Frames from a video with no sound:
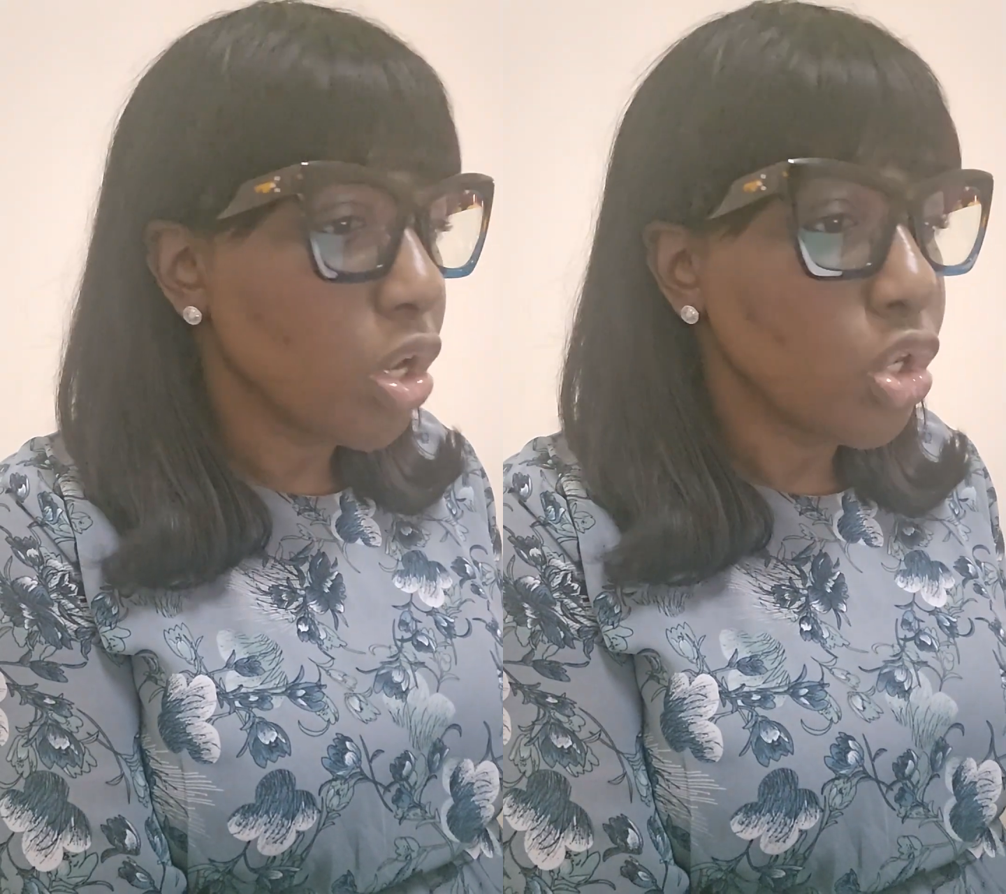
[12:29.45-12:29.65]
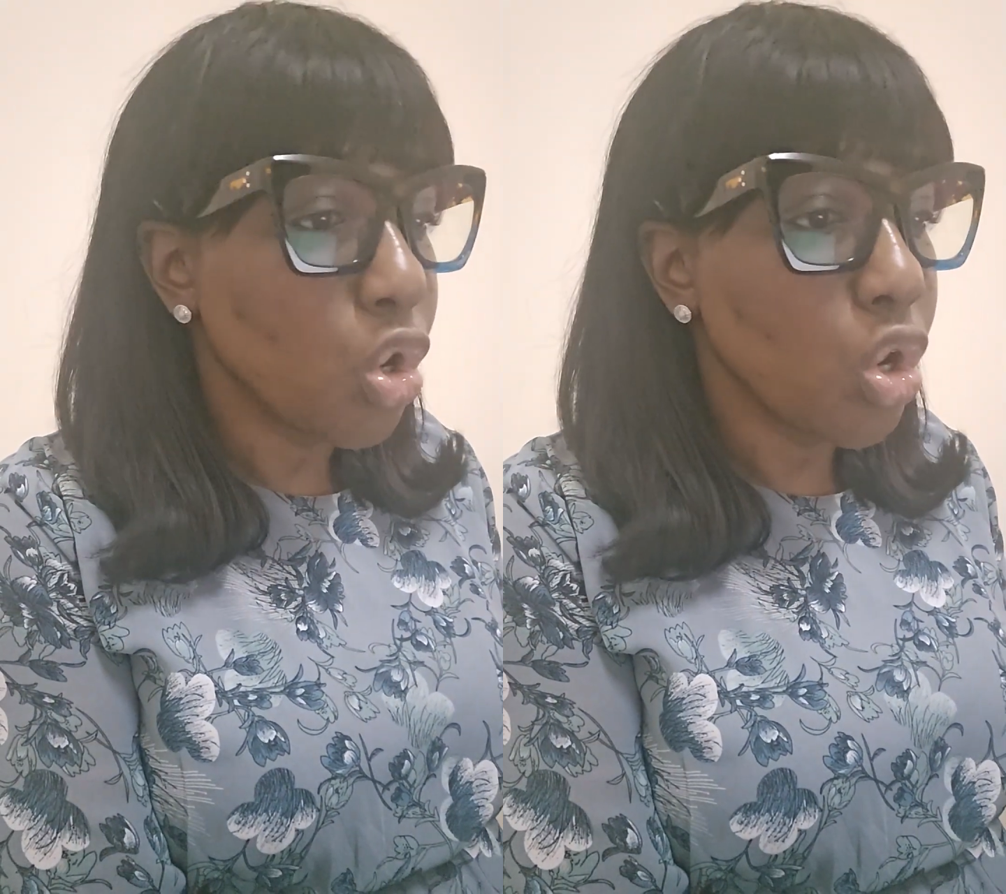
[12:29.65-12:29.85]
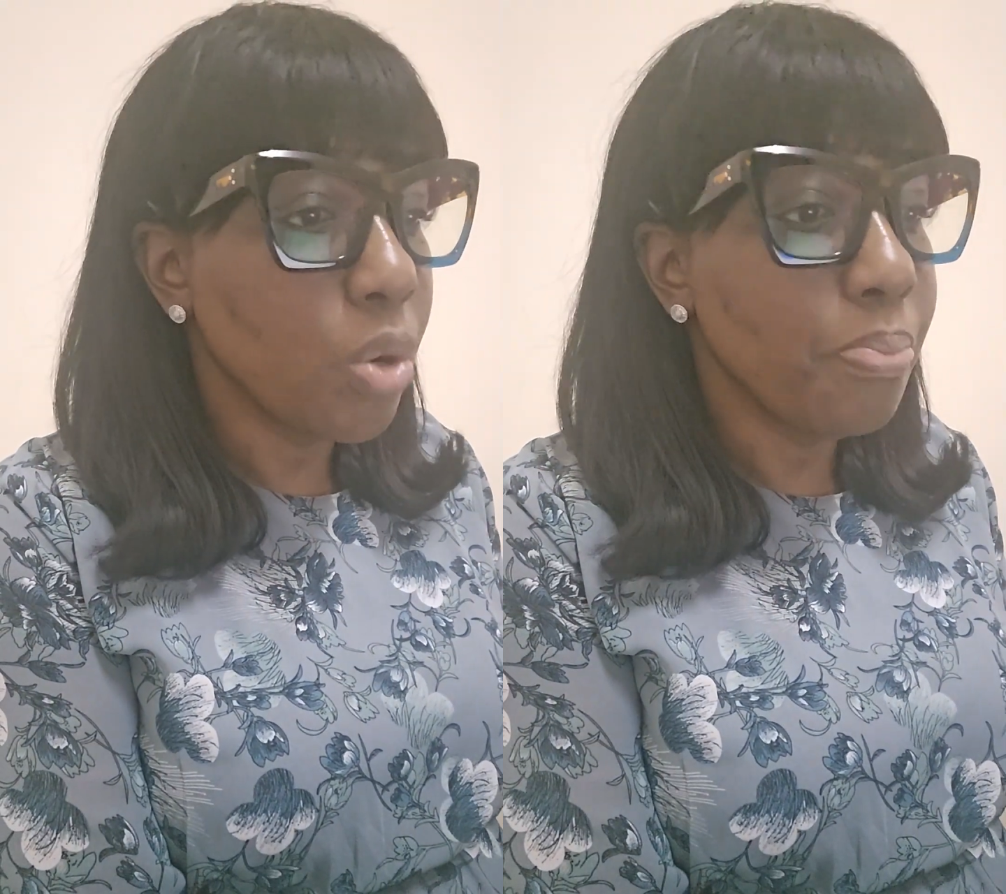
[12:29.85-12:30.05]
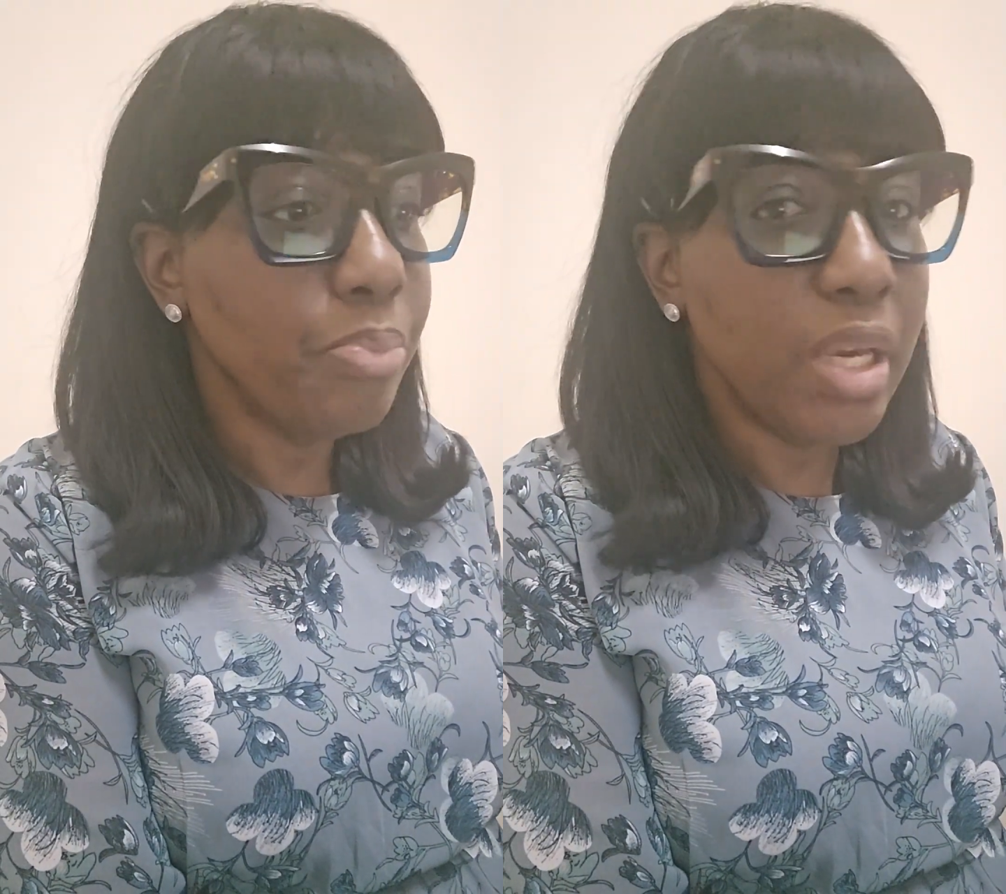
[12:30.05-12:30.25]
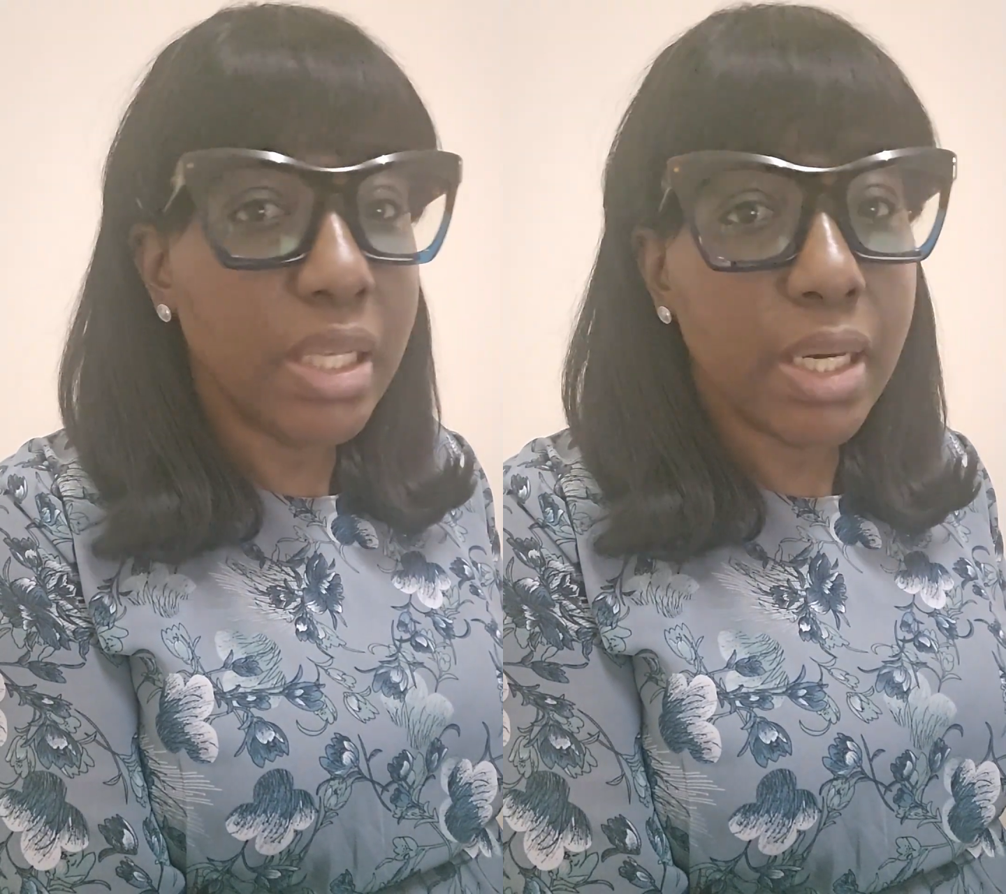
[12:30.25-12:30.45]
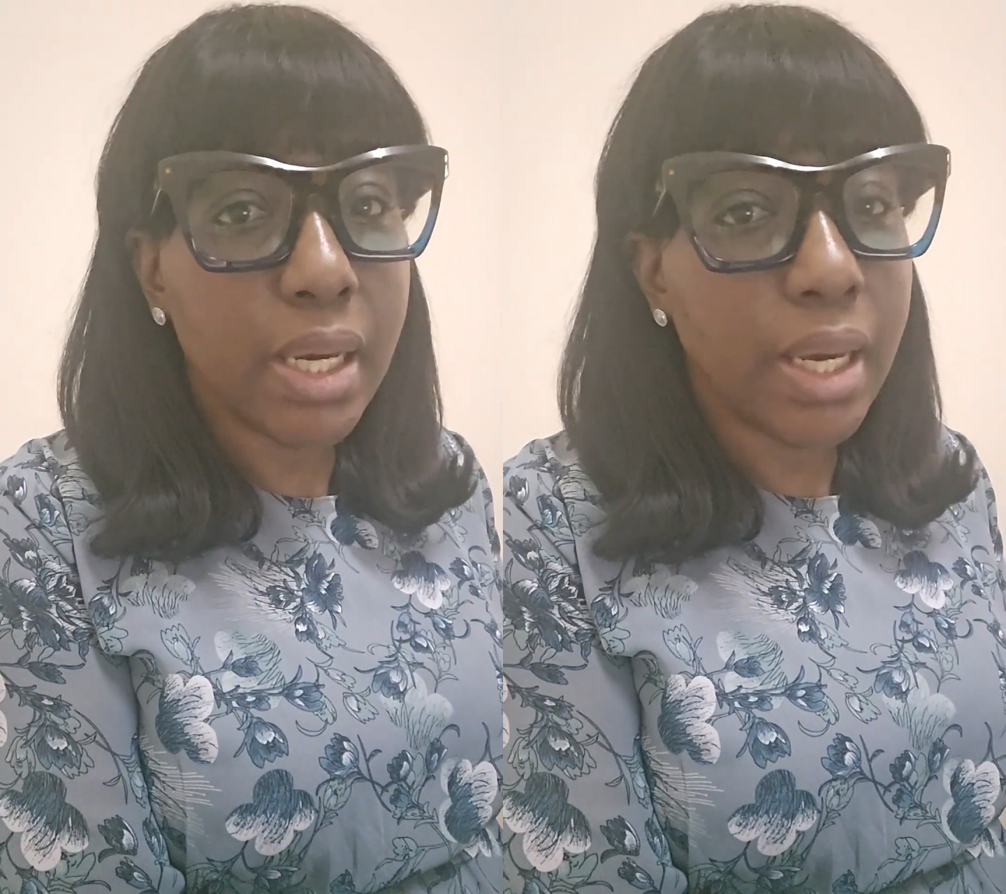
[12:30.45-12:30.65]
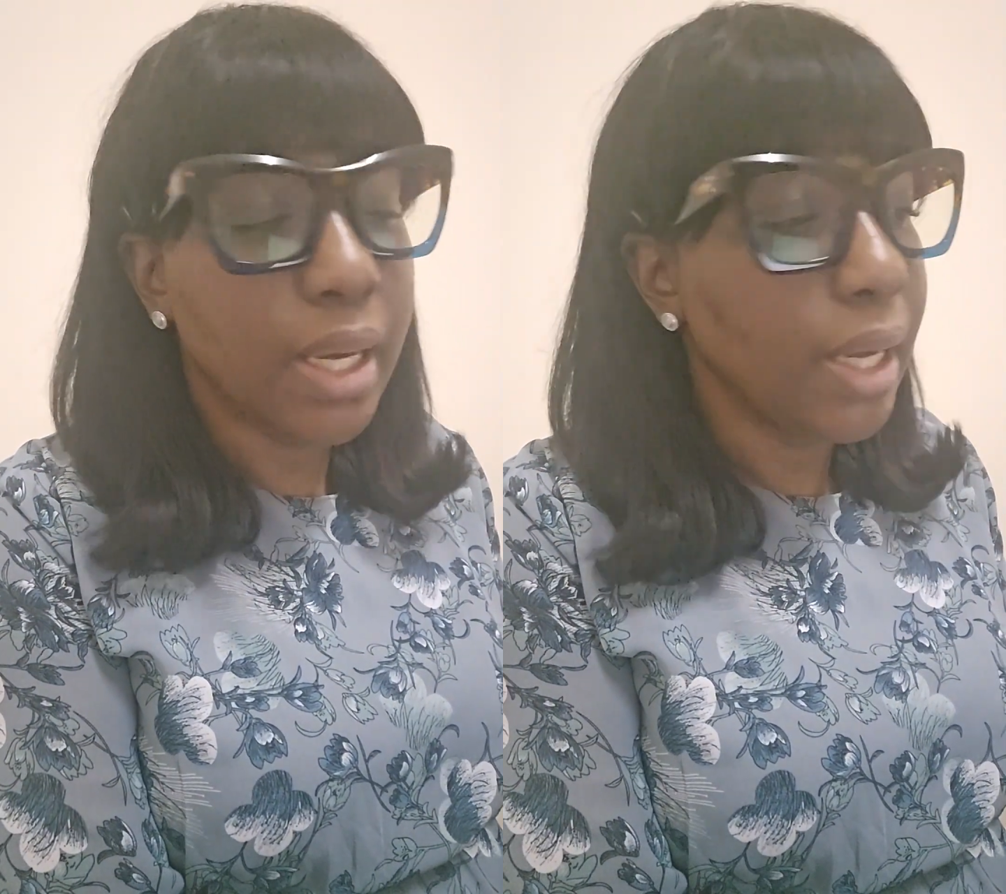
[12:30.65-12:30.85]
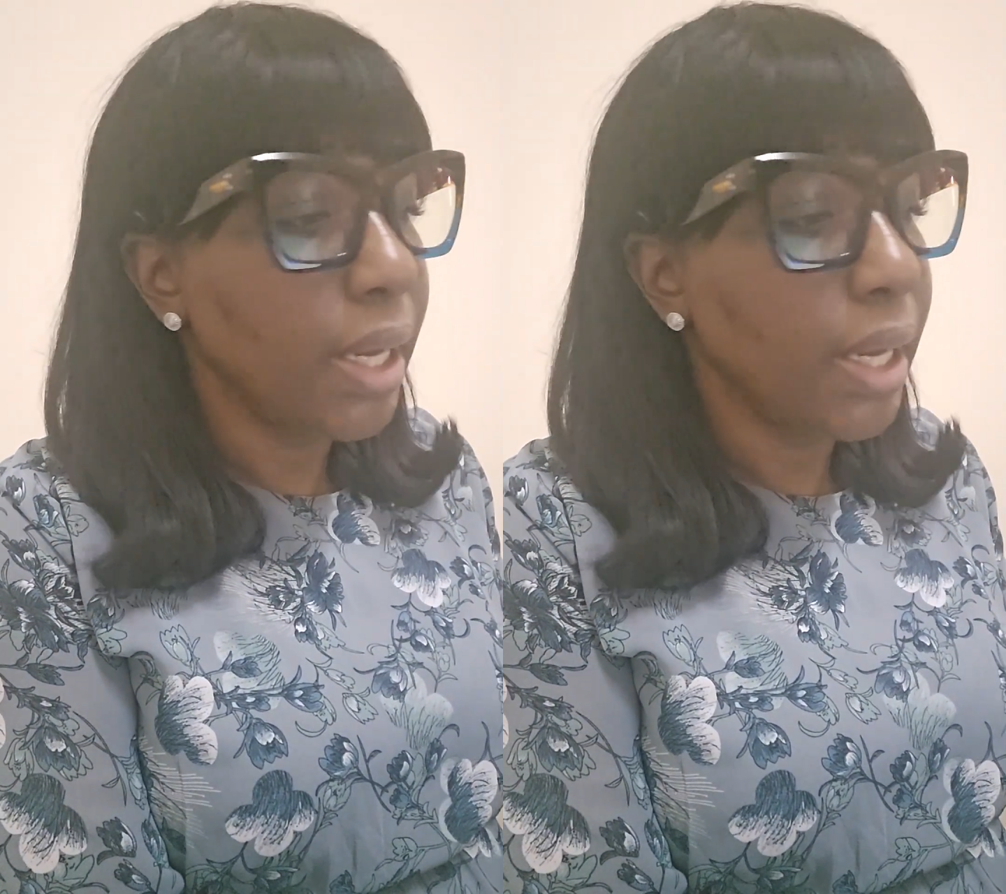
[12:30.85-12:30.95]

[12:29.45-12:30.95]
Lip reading: your mini